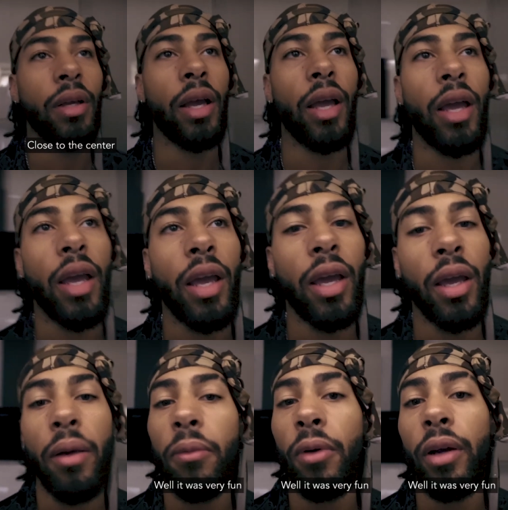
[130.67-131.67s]

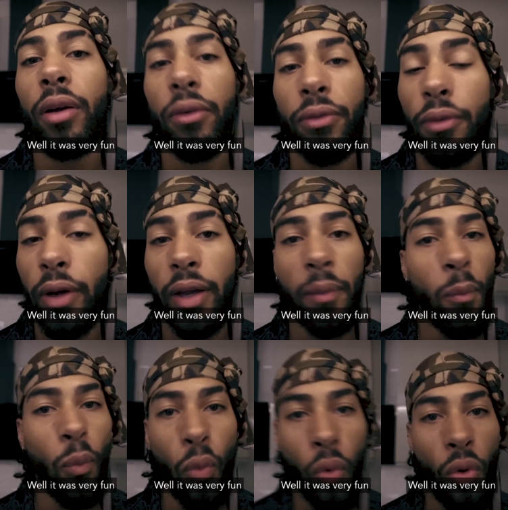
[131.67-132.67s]
Eh, bueno, fue
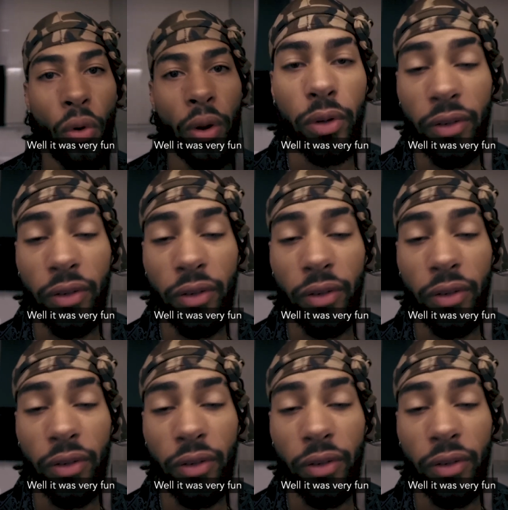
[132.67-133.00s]
muy